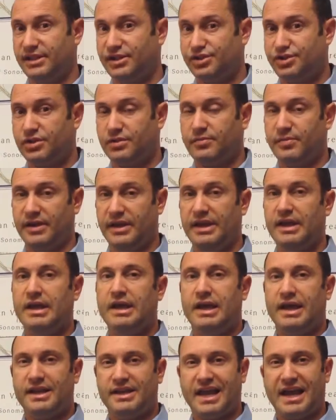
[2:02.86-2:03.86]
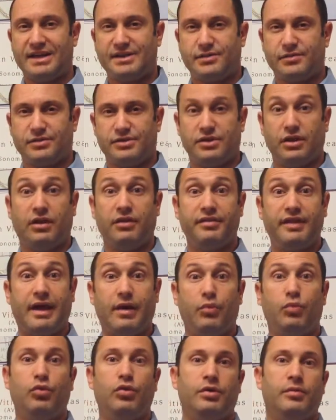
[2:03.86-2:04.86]
they should be, and as a result,
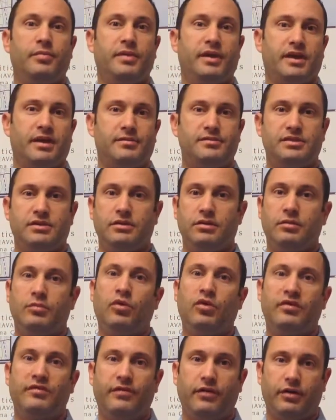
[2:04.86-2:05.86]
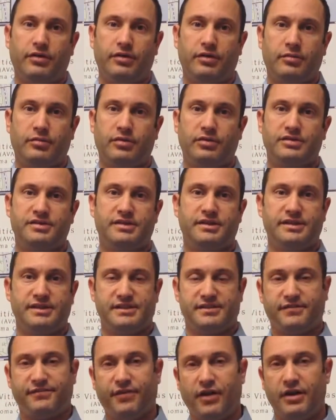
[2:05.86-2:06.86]
that wood becomes a little more vulnerable to
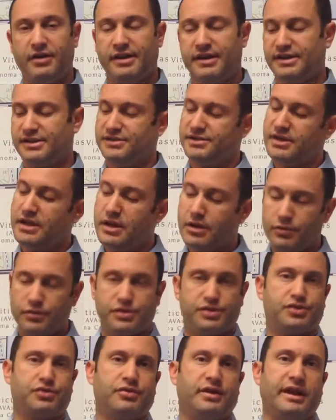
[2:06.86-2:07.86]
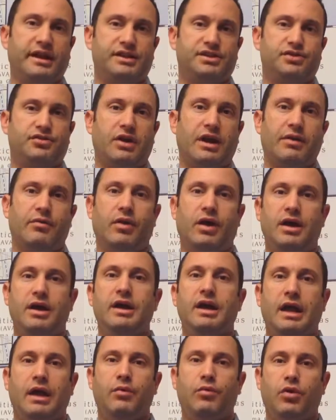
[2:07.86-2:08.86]
this fungus, which creates dry rot
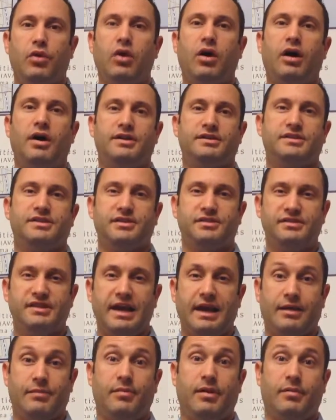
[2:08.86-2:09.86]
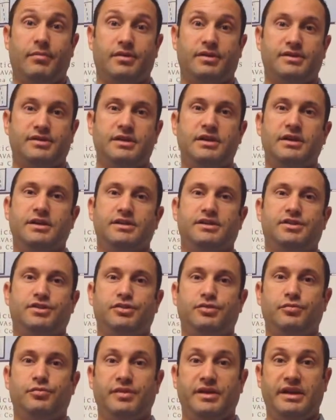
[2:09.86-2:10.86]
and will cause the deck members
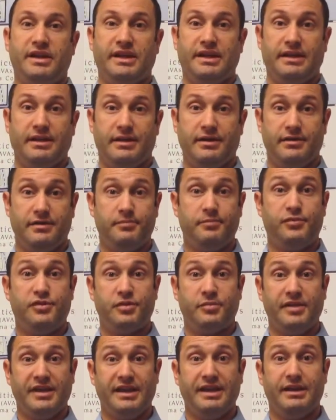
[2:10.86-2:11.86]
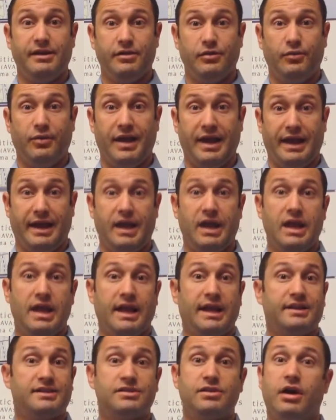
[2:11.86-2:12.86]
to be eaten away.
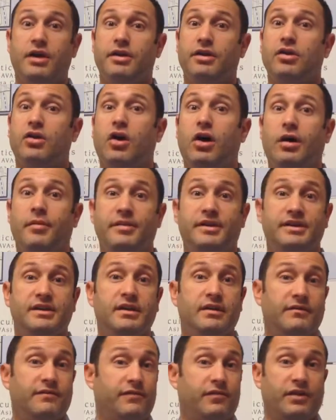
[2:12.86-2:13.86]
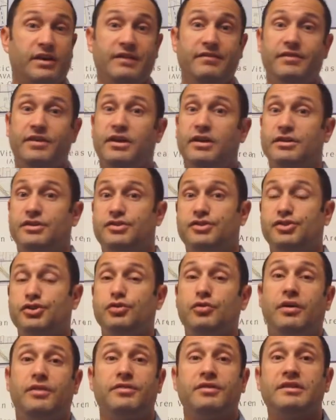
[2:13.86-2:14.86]
It's not uncommon for even a
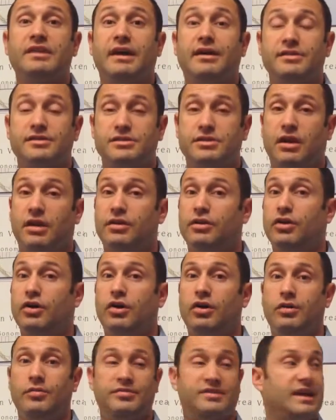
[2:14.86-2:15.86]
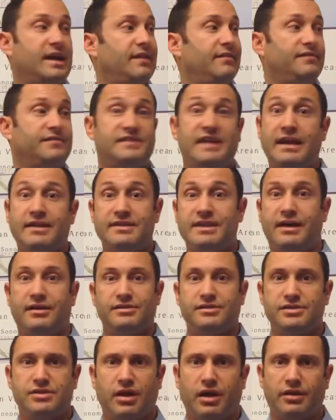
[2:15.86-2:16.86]
$200,000 home to have
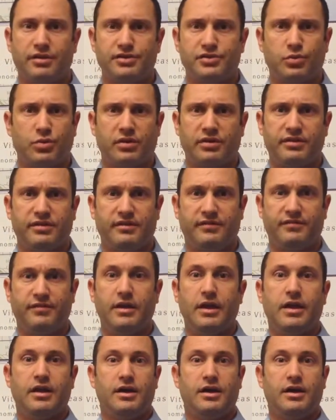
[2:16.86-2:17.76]
$10,000 worth of